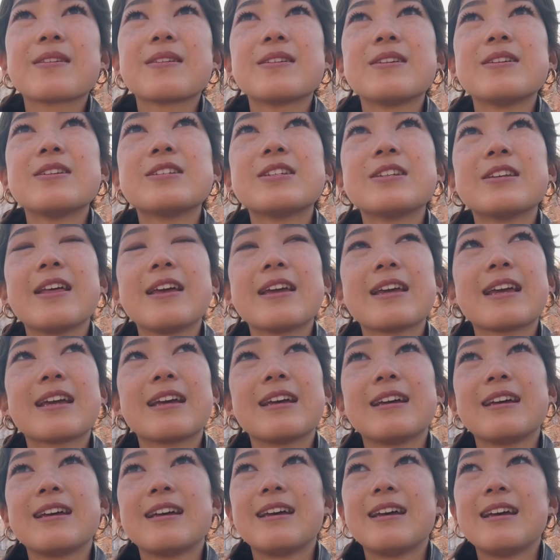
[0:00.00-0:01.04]
she like
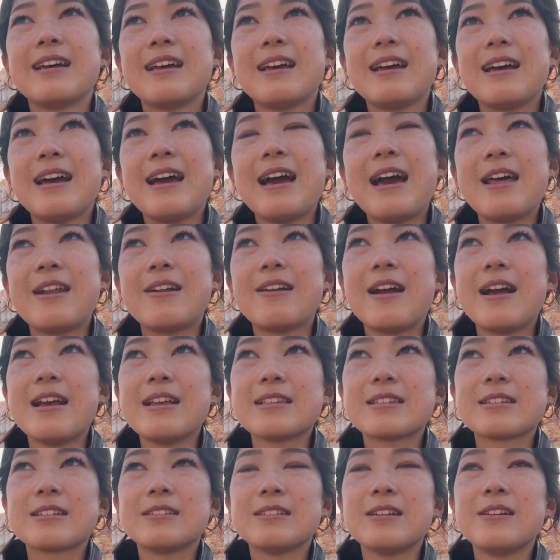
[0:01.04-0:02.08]
had her
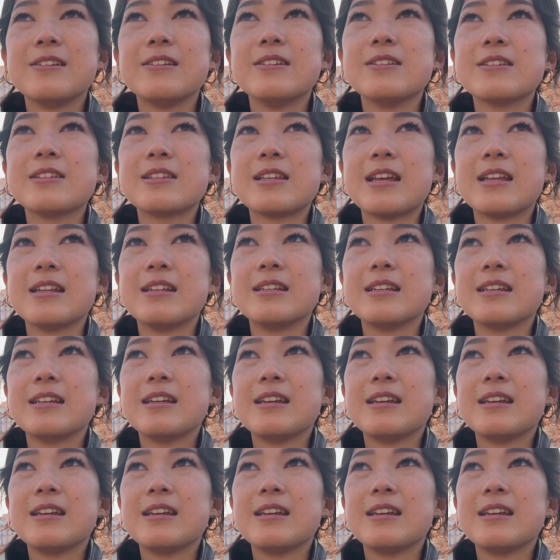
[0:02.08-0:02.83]
eyes closed and